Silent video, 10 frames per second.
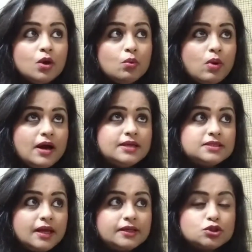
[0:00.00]

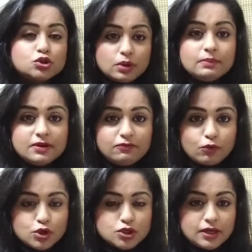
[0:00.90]
was extremely
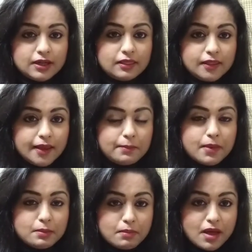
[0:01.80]
fortunate that
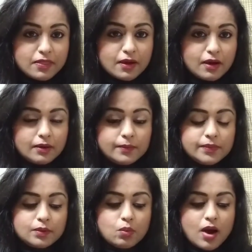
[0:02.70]
my mother
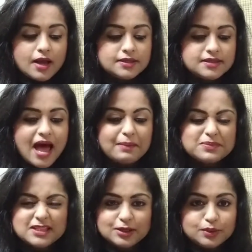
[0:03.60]
was
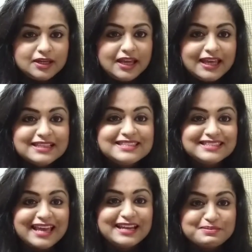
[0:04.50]
absolutely
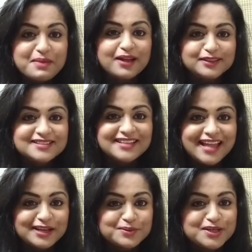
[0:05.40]
insane about this
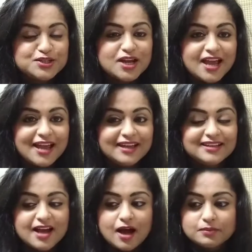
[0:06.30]
language, and
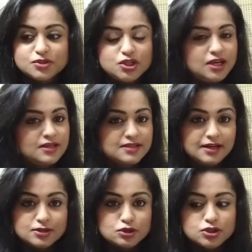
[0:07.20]
she is a
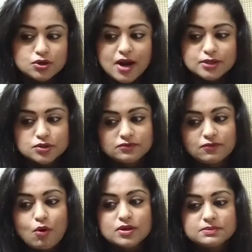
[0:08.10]
literature graduate,
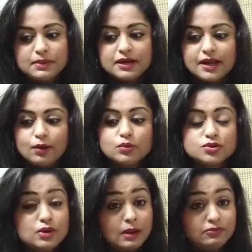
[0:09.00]
of course, but I
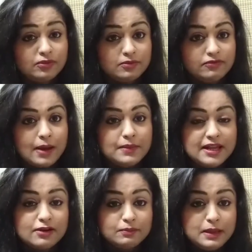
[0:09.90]
also come from a
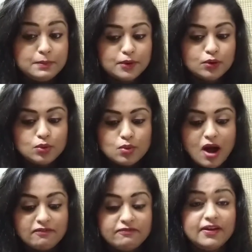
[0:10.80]
family of people who
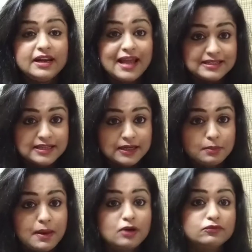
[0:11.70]
are fanatic
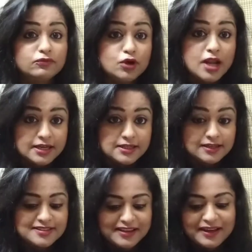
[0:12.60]
about phonetics.